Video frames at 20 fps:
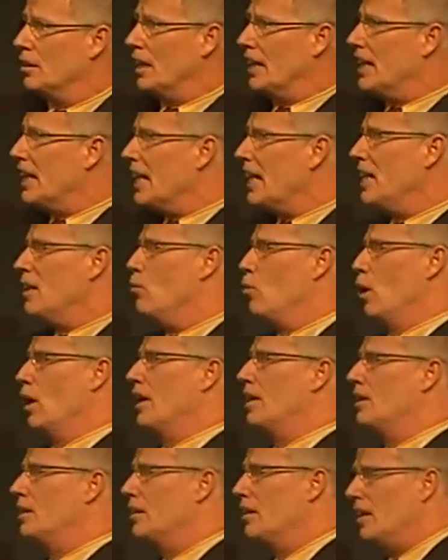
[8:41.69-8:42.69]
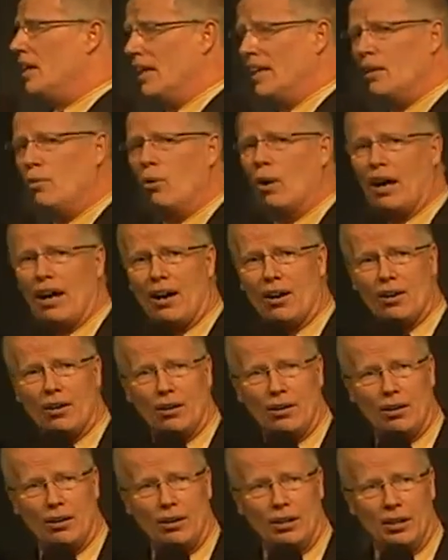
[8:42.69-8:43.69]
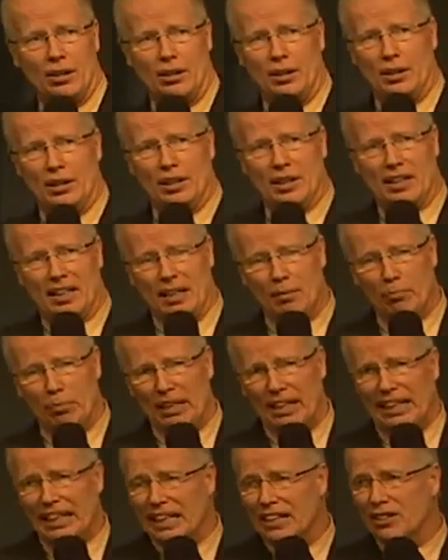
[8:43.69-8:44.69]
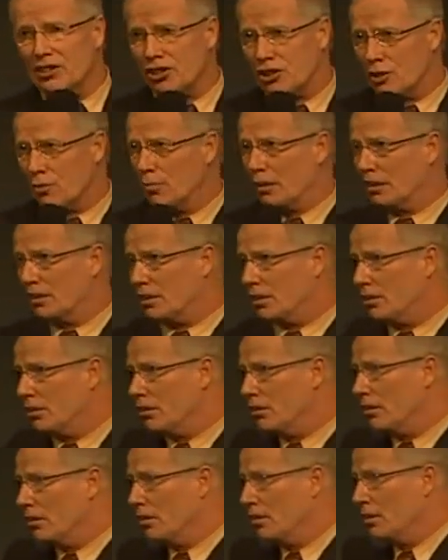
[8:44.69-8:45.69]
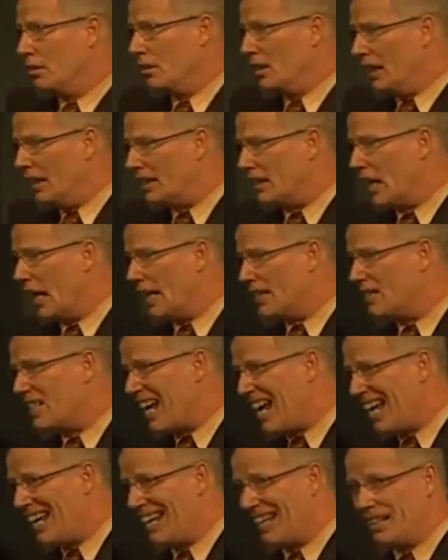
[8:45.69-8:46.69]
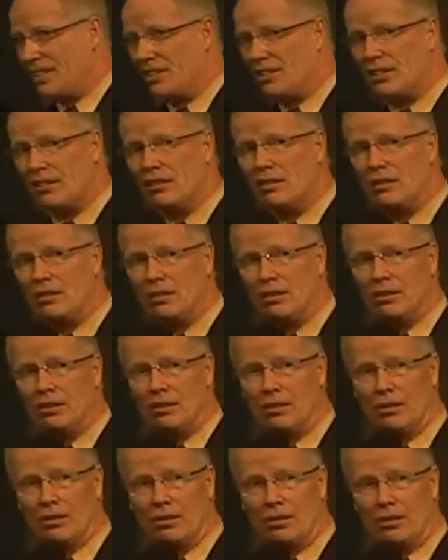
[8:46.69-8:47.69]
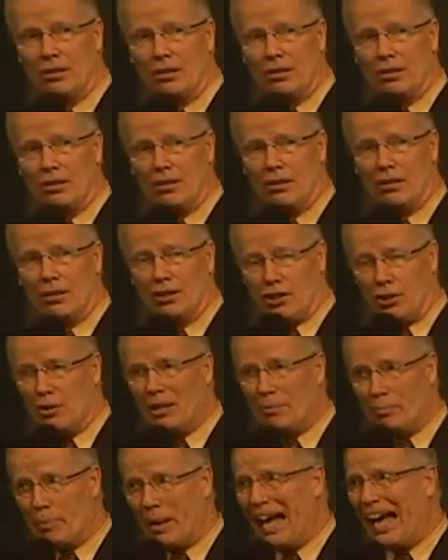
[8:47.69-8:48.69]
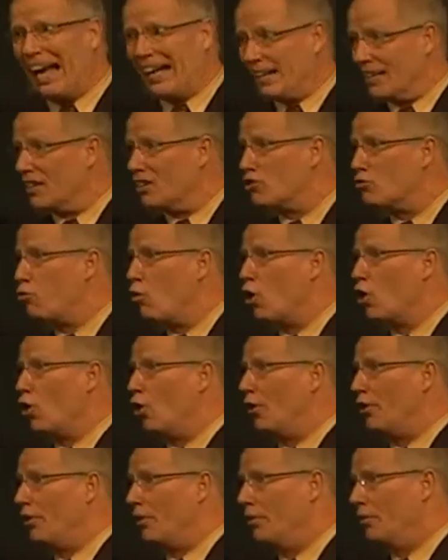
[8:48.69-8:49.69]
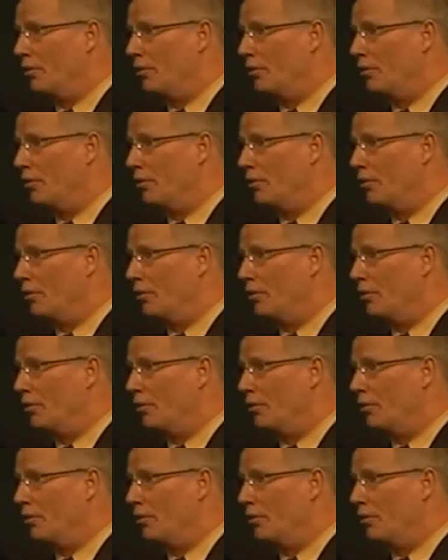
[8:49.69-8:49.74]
that anyone, anywhere, can be an instrument in God's hands to impact this world.